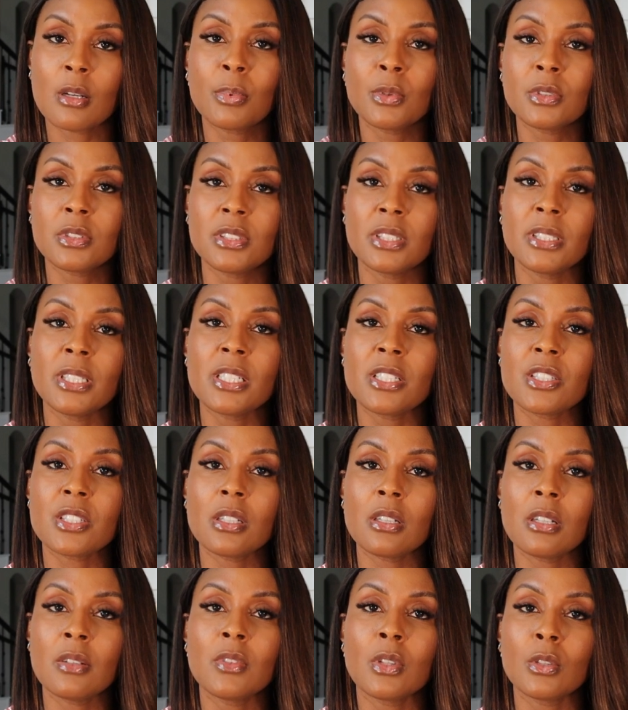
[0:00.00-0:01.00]
a percentage
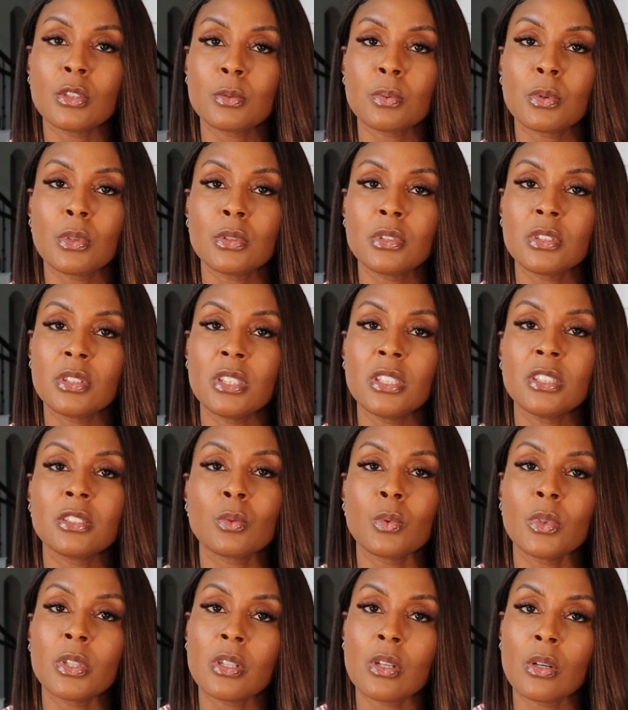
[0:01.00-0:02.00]
of those
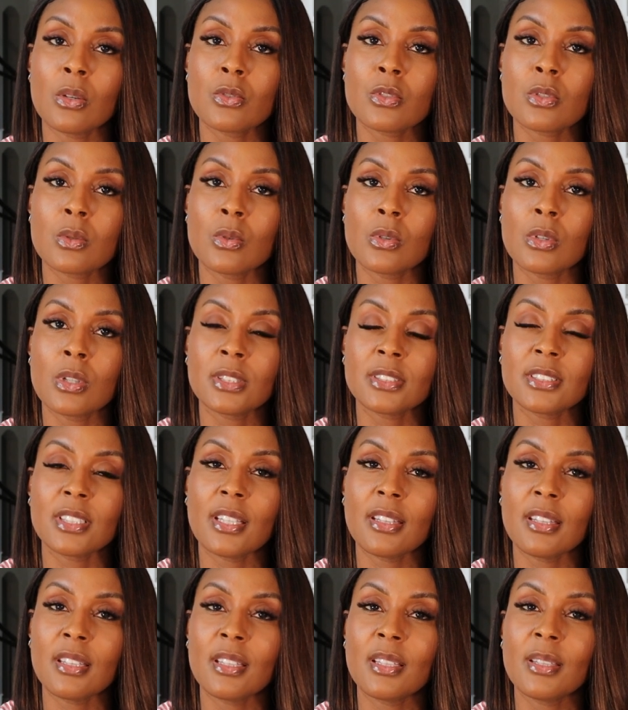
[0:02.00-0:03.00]
proceeds would go towards
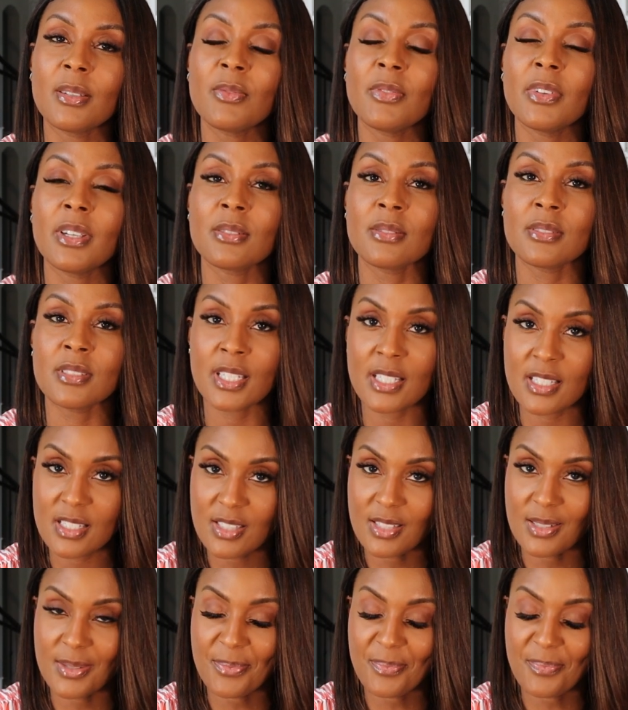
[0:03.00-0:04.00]
the
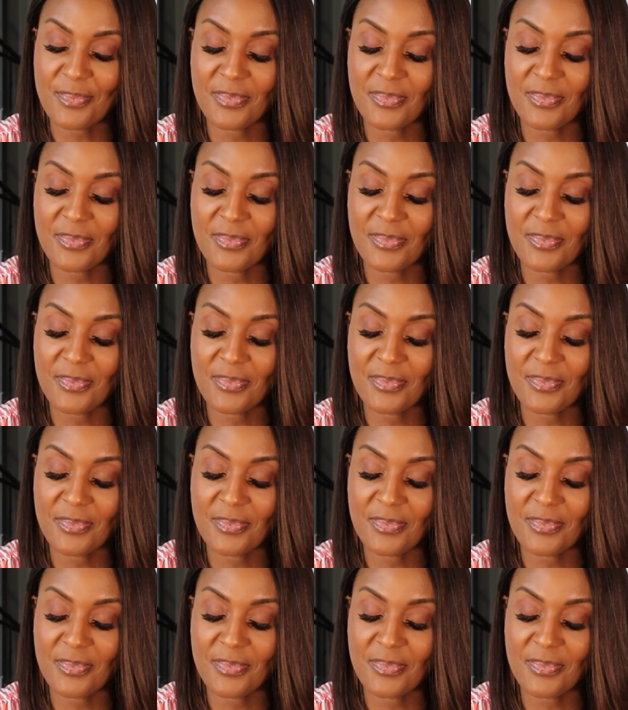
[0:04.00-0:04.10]
foundation.